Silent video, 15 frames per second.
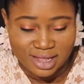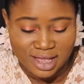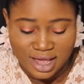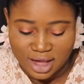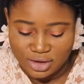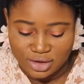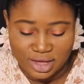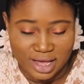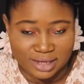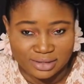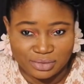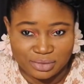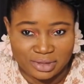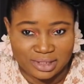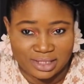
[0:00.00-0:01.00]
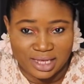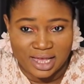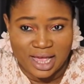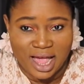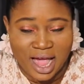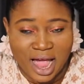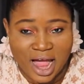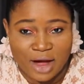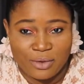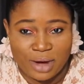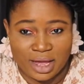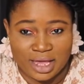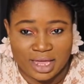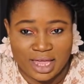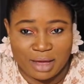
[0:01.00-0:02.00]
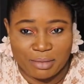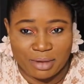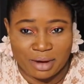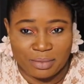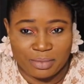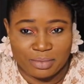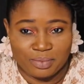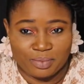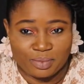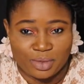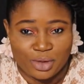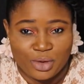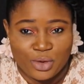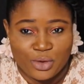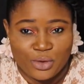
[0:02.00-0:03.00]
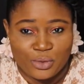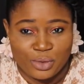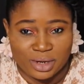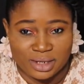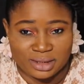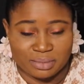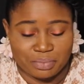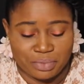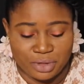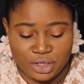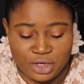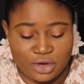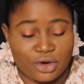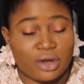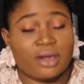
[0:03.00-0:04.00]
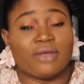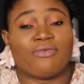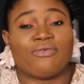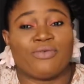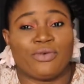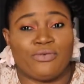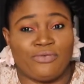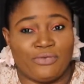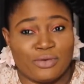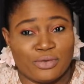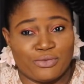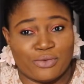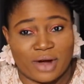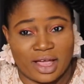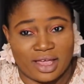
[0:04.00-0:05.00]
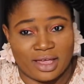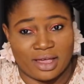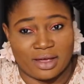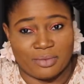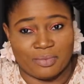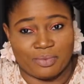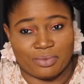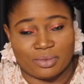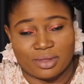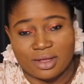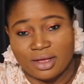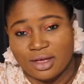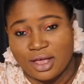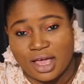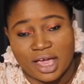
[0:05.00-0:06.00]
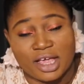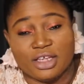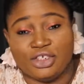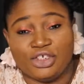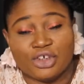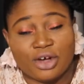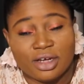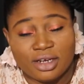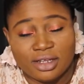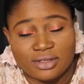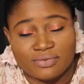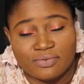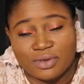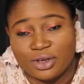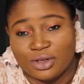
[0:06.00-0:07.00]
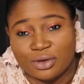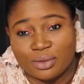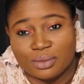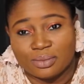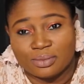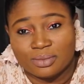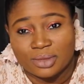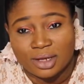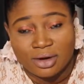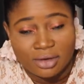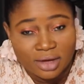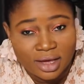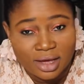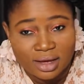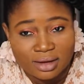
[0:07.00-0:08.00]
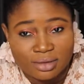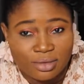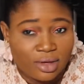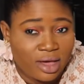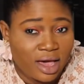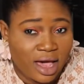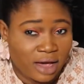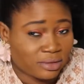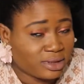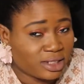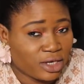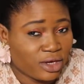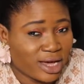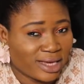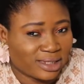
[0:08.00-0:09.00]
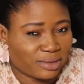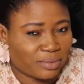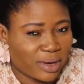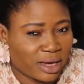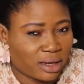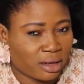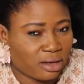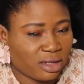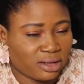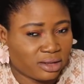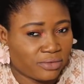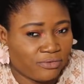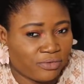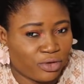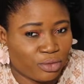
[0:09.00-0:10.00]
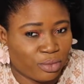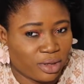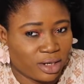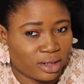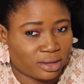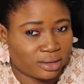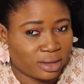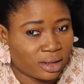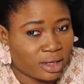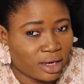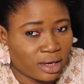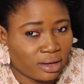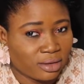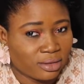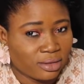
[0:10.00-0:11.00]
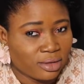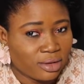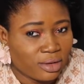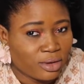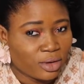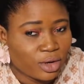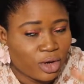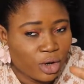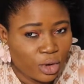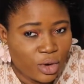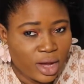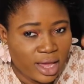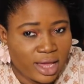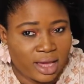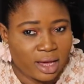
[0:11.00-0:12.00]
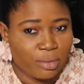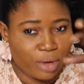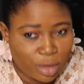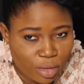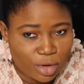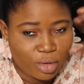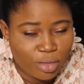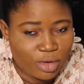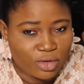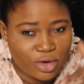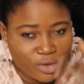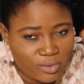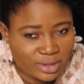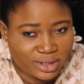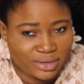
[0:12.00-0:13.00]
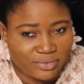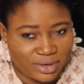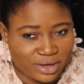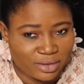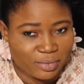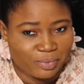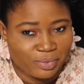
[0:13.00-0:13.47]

and you guys will see how I came up with this beautiful food right here. Enjoy this video, okay? I'll see you guys back in a few minutes, okay? Hey, come on, go watch the video.